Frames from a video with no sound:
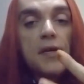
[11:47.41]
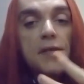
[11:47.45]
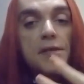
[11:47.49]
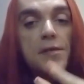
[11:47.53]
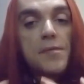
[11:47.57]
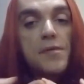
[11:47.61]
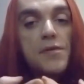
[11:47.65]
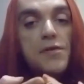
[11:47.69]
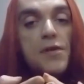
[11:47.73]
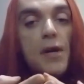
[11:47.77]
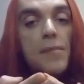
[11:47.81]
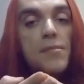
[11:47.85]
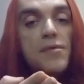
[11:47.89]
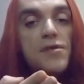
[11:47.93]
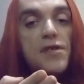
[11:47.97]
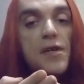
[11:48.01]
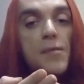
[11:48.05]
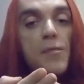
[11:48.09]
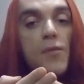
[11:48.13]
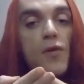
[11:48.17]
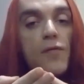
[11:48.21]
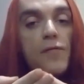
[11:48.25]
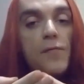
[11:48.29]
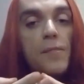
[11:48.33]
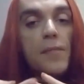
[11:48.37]
subscribe to see
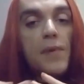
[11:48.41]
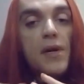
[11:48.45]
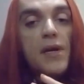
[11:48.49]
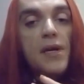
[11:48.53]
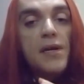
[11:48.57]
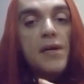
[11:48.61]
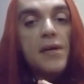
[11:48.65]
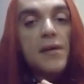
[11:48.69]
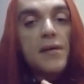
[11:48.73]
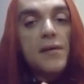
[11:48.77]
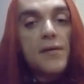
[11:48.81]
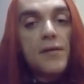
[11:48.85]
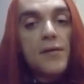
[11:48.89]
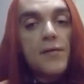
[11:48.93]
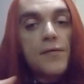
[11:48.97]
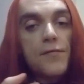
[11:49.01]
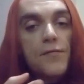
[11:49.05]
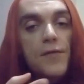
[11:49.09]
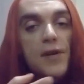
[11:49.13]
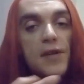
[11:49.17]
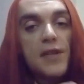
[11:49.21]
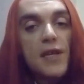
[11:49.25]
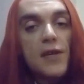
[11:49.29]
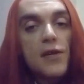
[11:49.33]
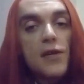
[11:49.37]
more from me, ring